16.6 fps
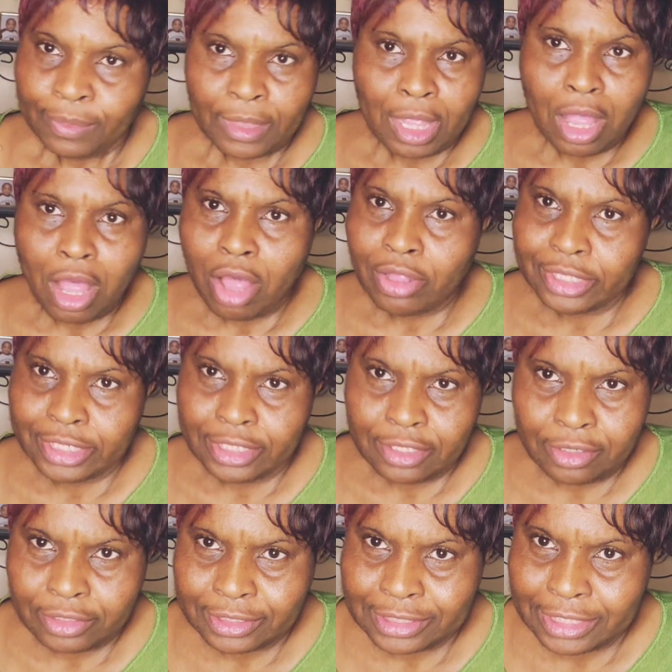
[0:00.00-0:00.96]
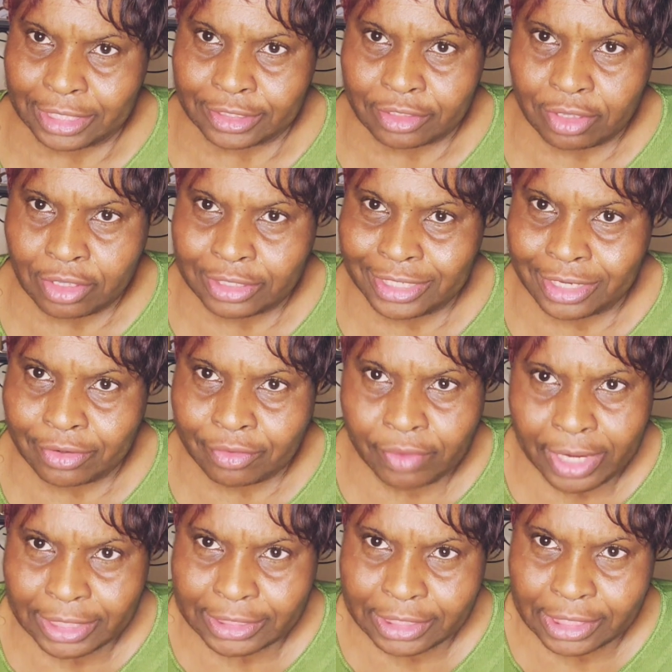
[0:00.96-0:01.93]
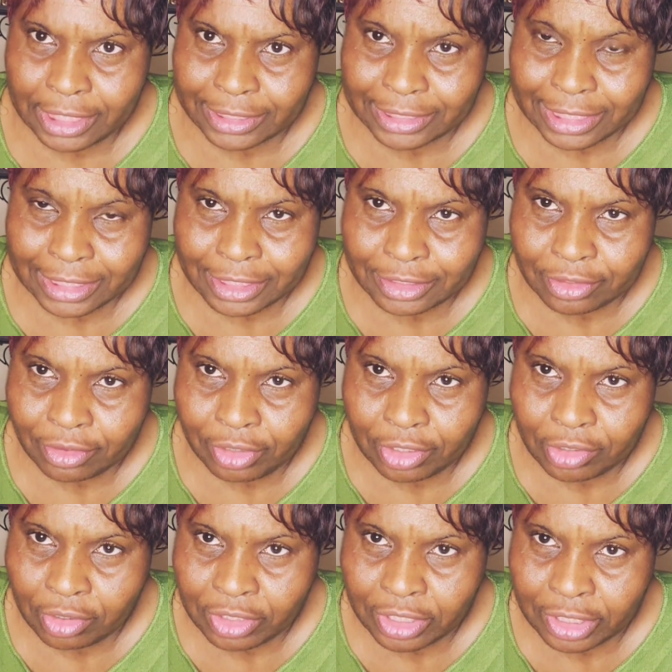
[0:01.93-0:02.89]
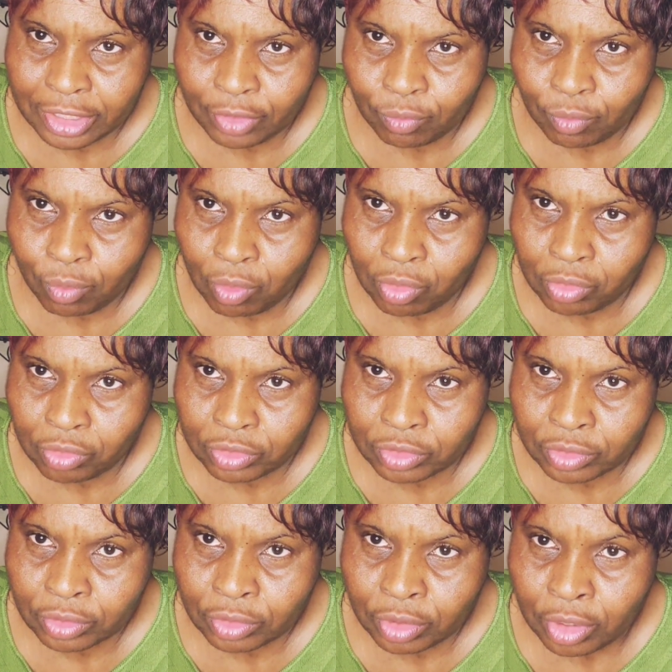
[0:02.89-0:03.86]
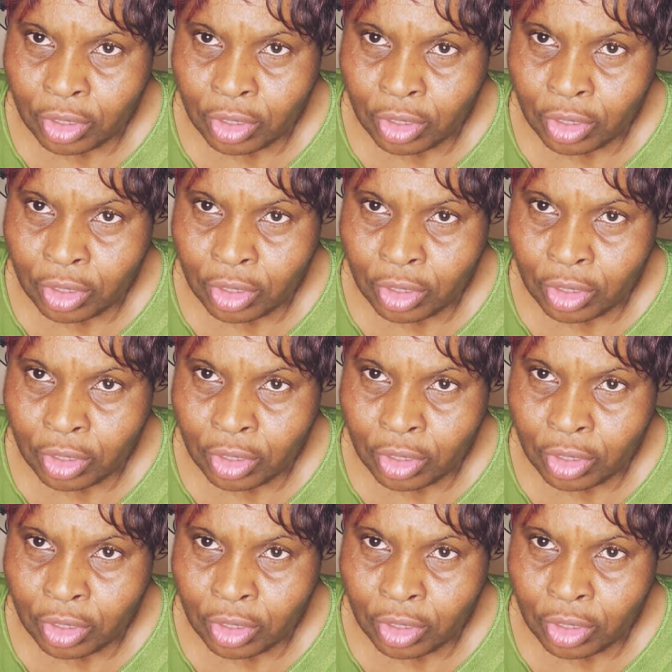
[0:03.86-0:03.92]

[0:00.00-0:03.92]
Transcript: all the nonsense, all the craziness that is going on in the world,